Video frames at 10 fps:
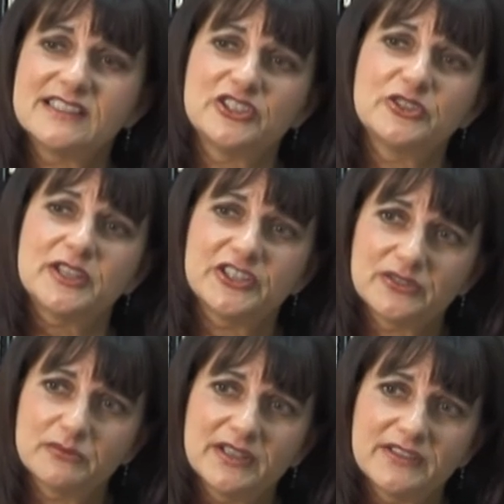
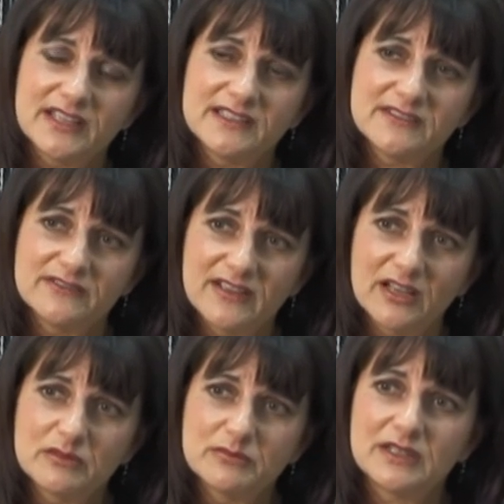situation where they
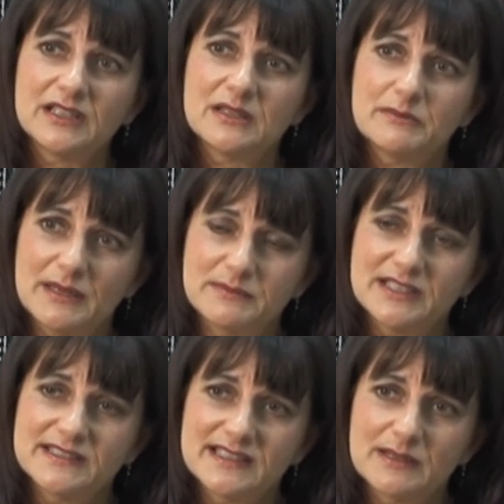develop Pap
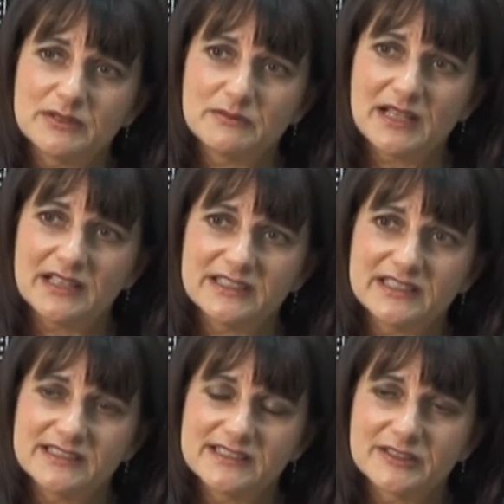test
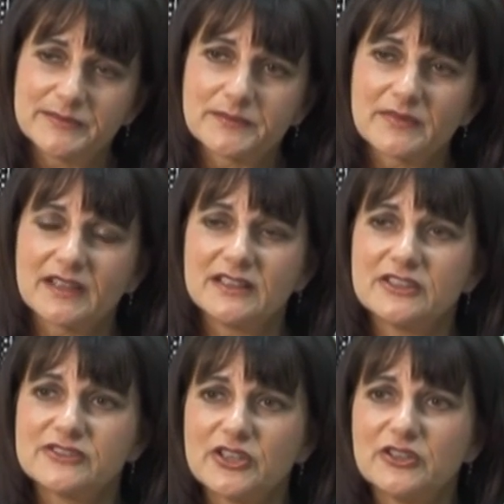abnormalities.
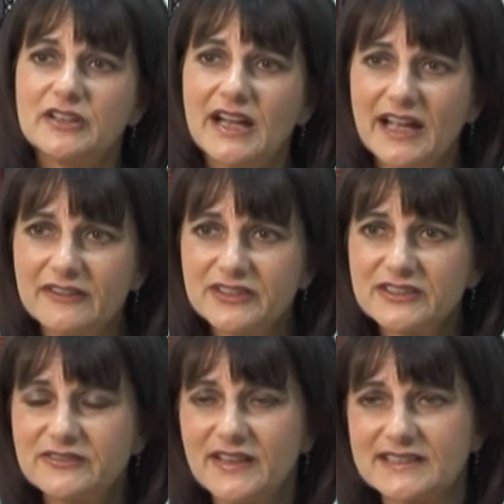So having
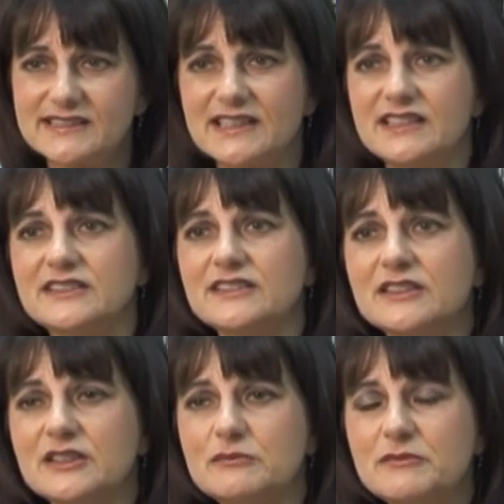the vaccine
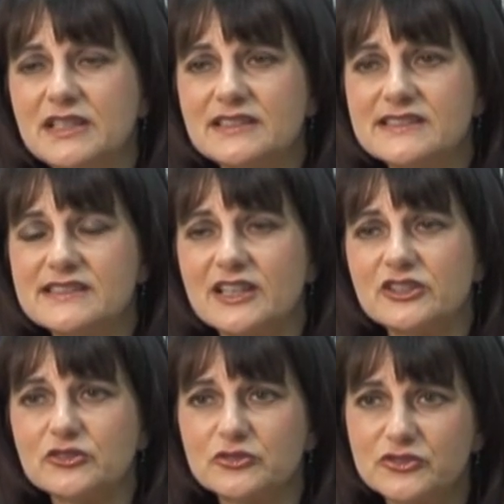means that
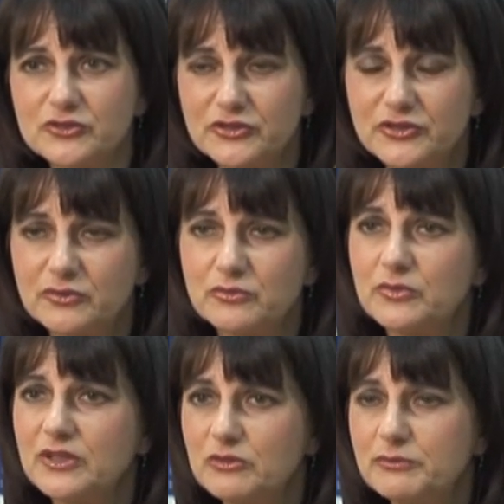your daughter
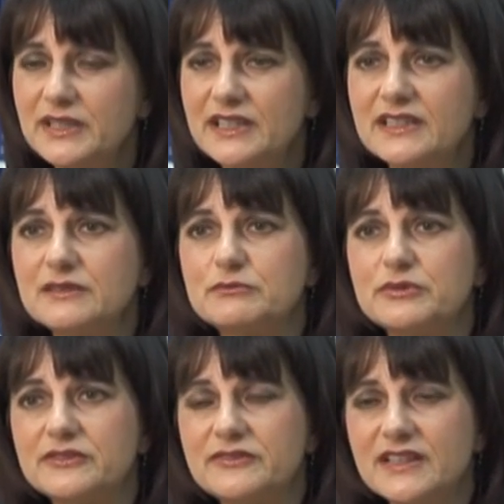will be
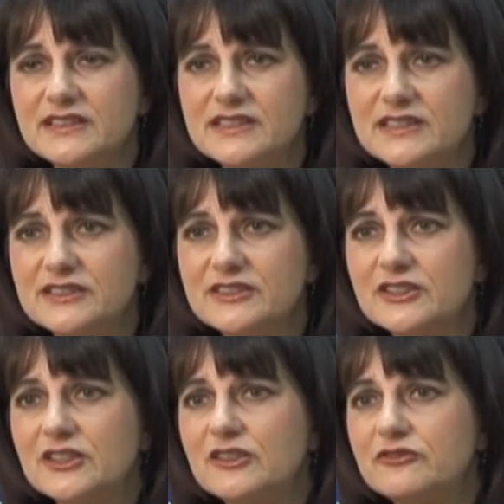prevented
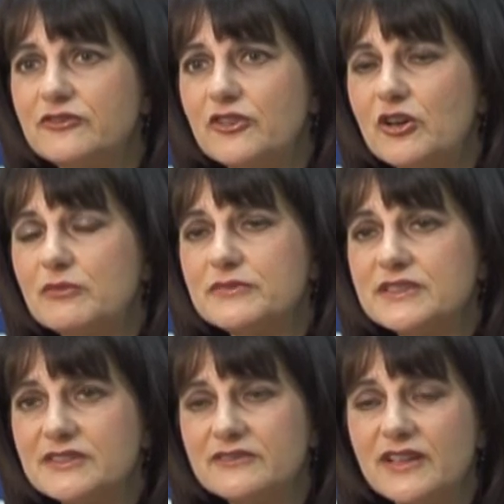from
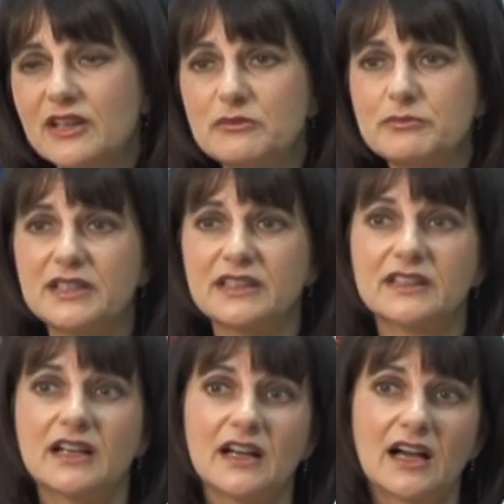developing
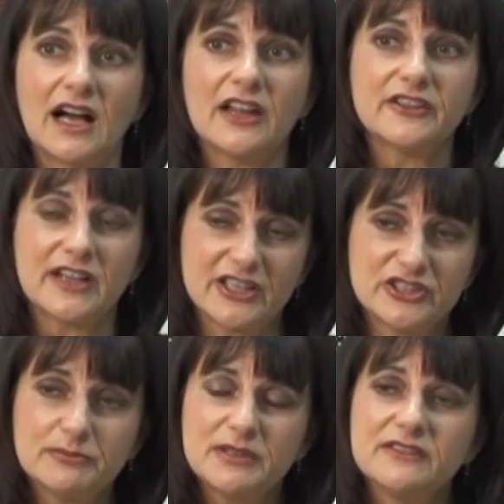other
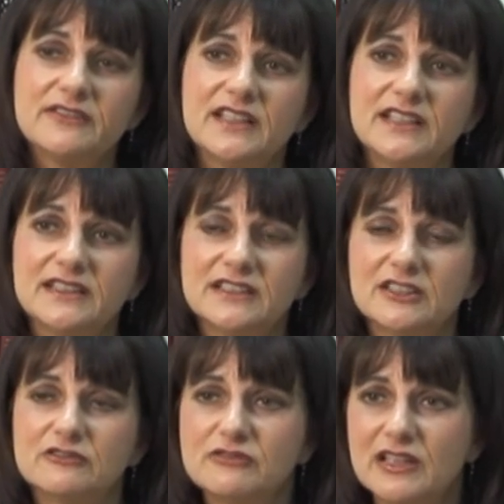HPV
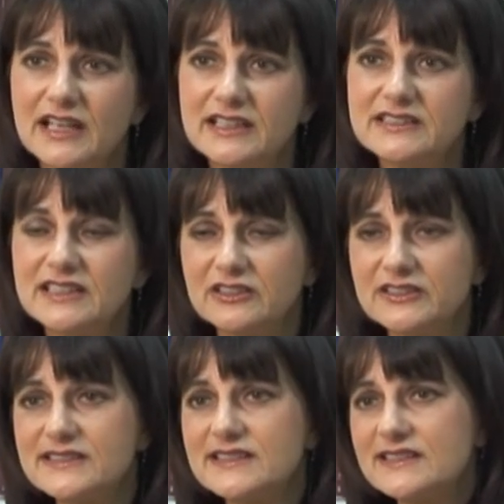related
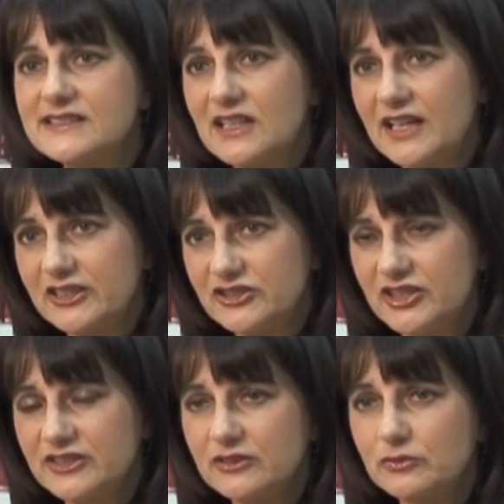illnesses like
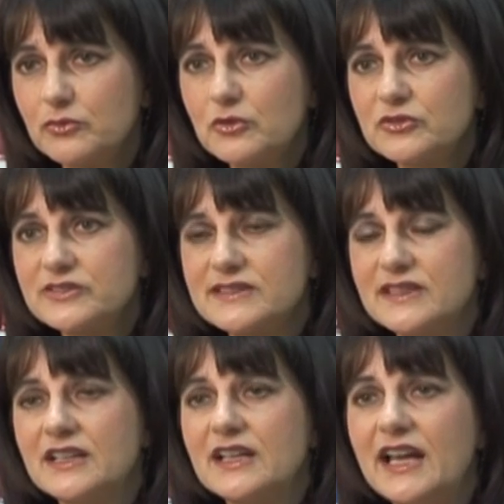genital warts,
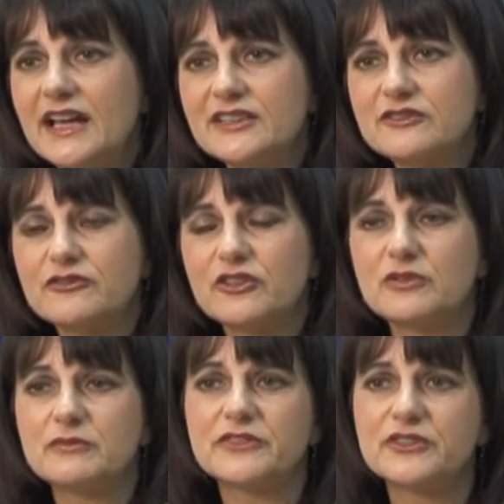and
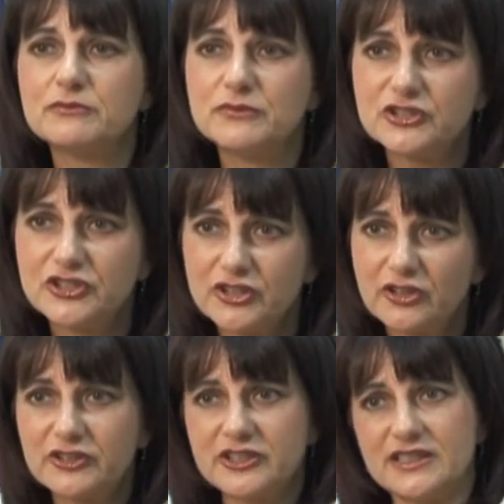from the
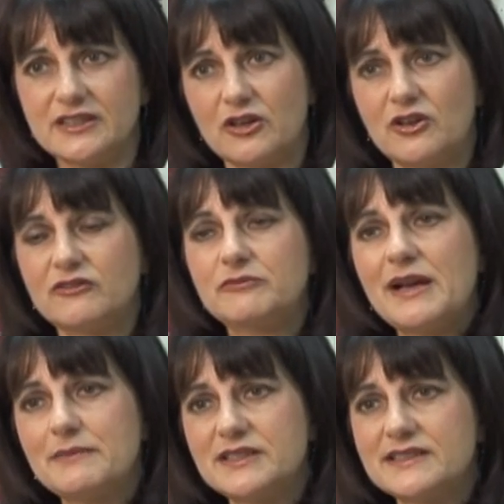majority of
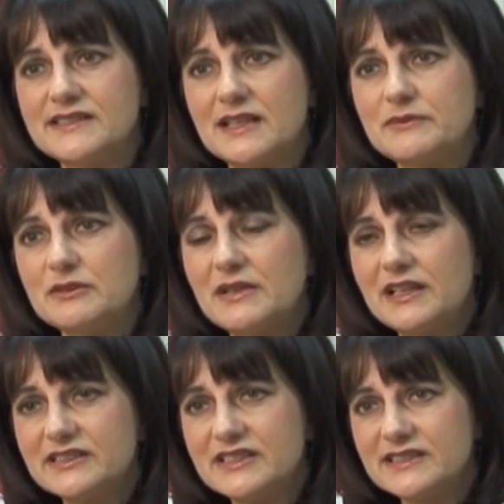Pap test
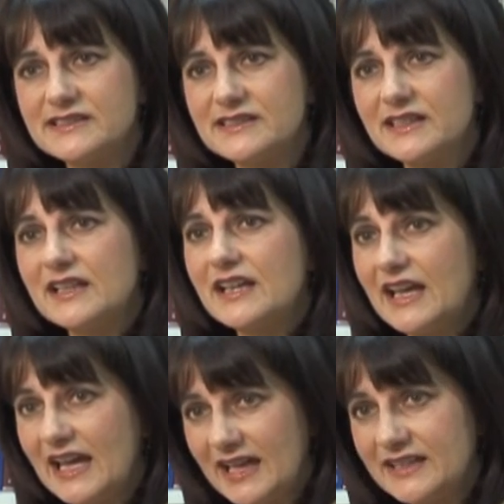abnormalities
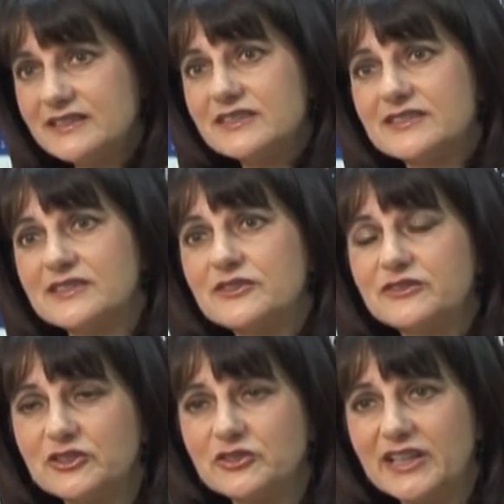and
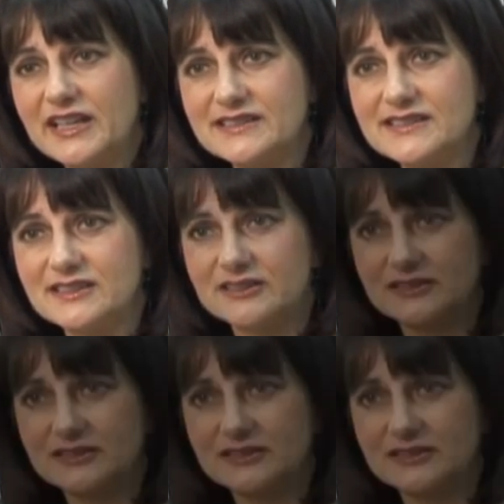cervical cancer.